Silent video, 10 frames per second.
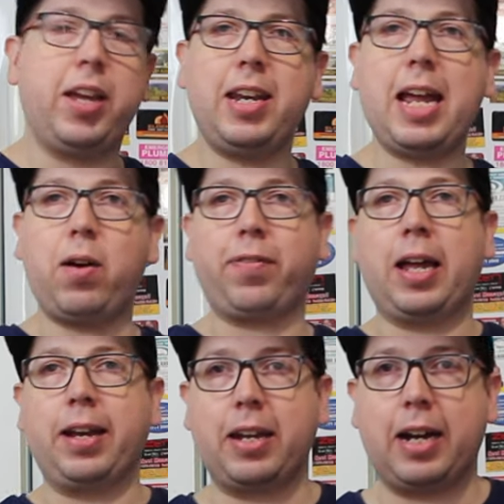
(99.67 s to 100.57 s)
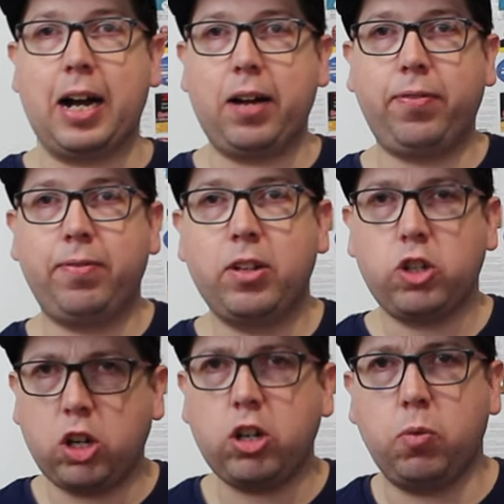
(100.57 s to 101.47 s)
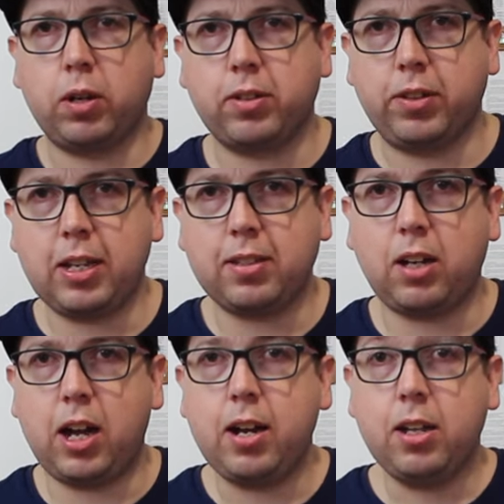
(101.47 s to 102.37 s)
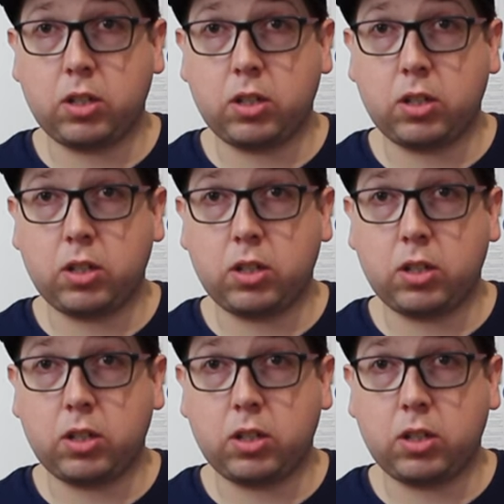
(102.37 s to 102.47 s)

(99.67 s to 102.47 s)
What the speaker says: now I've cut it in half, showing you what's on the inside.